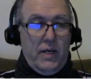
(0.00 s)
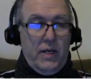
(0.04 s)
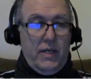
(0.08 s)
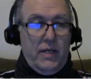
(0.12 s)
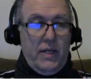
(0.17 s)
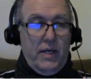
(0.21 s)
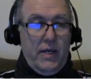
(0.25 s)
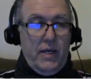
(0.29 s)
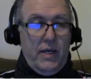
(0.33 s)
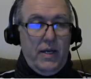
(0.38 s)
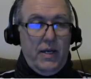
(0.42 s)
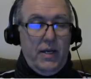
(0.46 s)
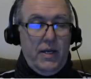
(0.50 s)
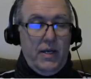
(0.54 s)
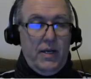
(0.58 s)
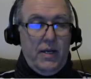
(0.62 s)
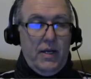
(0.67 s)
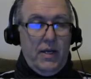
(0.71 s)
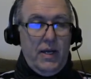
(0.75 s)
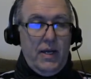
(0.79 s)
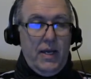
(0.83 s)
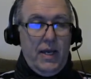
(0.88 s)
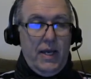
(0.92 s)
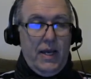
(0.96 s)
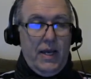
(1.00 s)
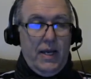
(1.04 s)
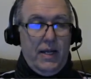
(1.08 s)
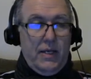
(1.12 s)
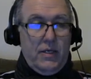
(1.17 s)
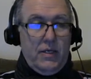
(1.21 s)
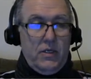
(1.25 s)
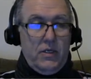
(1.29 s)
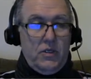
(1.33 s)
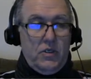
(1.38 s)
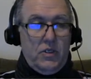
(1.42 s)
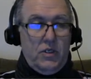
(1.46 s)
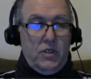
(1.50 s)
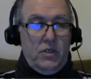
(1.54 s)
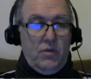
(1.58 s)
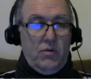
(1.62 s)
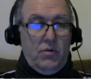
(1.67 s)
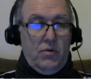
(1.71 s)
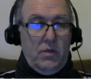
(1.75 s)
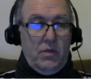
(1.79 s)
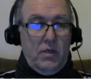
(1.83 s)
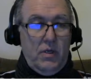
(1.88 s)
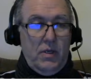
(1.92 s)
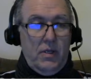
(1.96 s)
1 and
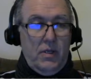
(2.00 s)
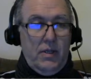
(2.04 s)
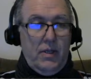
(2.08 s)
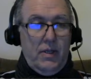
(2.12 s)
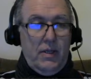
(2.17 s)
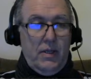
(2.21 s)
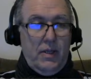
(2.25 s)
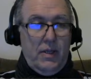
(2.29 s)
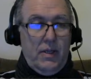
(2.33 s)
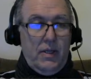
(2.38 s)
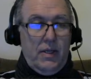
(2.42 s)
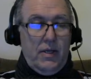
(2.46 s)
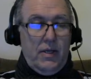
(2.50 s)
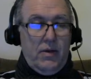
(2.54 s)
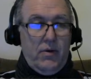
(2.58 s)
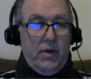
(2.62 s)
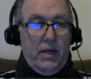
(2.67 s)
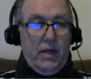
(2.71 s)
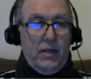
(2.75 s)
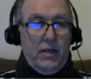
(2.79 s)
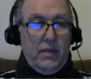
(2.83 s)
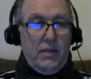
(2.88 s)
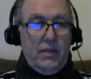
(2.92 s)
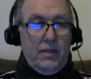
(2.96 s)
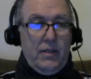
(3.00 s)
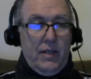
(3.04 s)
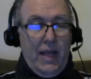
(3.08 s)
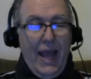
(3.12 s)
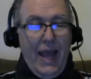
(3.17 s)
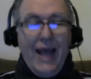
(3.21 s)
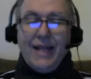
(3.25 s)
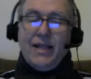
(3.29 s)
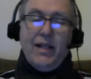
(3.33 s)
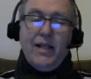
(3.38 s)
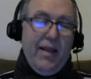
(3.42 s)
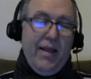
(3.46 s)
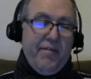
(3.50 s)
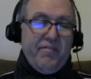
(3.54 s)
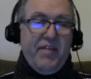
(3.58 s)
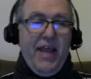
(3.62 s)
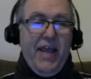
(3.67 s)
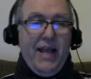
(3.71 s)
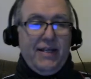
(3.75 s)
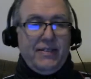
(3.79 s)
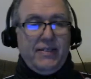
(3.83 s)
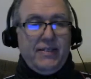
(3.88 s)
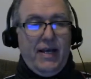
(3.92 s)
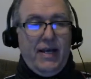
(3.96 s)
2. All right, add the
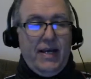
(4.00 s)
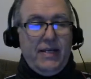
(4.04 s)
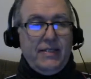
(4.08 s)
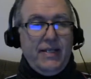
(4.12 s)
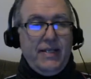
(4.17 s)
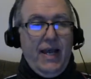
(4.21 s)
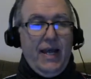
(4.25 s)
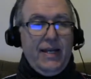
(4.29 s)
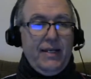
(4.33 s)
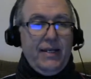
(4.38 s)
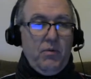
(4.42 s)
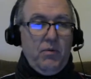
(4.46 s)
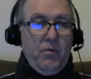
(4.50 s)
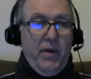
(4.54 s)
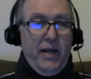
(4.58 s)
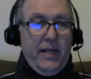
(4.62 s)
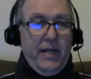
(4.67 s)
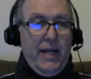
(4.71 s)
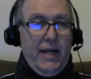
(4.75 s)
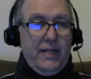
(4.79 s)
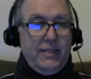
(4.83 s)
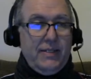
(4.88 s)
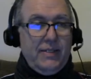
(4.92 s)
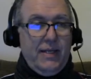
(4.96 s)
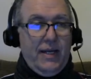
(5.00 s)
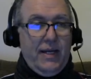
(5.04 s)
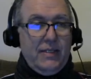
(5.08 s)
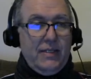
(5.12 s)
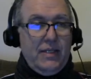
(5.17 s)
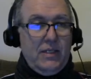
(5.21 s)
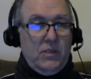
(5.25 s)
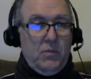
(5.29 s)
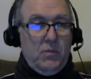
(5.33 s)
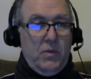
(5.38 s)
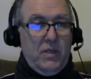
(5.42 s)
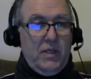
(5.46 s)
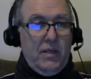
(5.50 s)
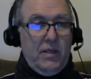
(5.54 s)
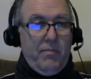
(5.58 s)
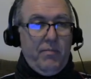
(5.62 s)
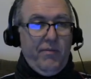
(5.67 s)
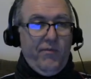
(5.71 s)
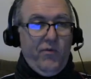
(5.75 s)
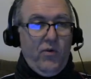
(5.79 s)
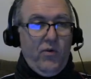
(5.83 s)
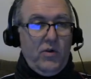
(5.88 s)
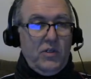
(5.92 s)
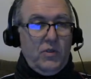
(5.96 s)
left-hand sides, add the right-hand sides as we
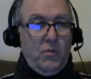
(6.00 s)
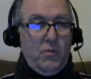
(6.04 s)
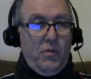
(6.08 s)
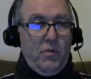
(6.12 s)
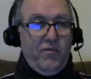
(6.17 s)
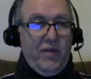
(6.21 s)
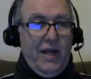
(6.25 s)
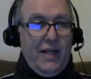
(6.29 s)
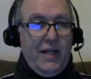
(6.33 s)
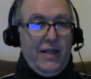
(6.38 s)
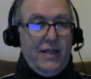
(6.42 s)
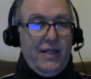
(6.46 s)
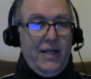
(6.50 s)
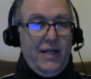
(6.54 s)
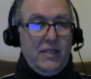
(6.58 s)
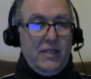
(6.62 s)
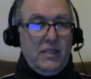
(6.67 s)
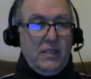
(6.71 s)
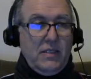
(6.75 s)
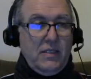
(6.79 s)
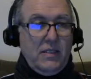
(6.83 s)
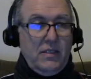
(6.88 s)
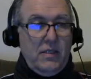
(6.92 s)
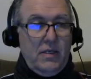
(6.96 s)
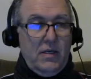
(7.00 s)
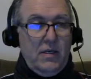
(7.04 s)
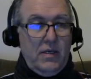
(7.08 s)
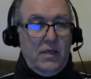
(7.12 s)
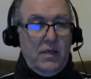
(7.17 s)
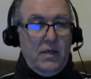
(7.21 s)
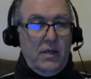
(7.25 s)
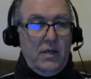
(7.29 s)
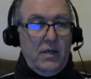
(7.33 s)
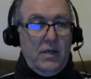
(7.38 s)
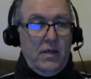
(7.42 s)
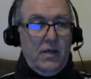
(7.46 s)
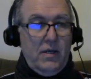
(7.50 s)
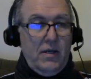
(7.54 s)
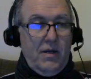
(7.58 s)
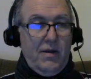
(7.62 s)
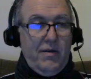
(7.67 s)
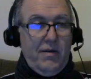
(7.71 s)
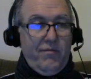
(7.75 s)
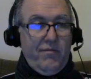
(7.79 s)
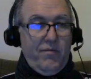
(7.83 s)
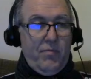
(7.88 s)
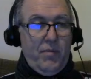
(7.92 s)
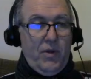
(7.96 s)
did before. So we've got this
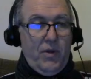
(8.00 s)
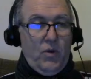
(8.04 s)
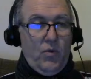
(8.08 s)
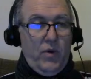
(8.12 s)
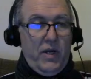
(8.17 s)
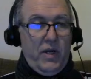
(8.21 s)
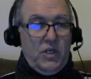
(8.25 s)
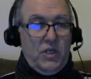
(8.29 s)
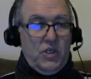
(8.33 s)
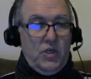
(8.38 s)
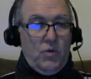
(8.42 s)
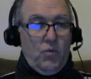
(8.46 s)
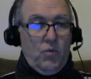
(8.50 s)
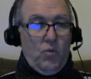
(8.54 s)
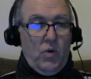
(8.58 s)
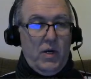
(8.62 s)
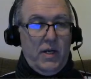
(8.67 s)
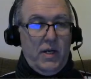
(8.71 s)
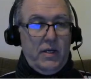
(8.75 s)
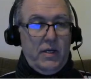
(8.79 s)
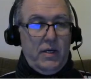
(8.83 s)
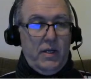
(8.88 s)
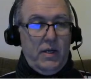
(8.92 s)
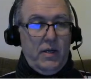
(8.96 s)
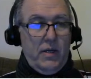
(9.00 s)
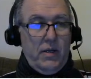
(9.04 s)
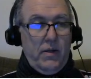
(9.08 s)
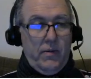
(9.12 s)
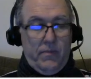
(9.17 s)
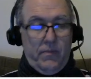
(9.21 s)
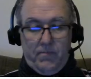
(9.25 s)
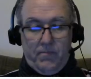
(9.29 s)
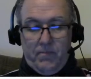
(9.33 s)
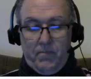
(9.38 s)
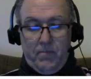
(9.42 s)
from equation 1